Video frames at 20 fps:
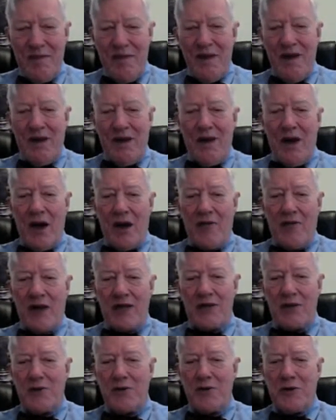lot of our
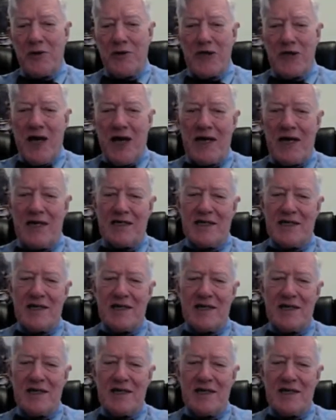social sciences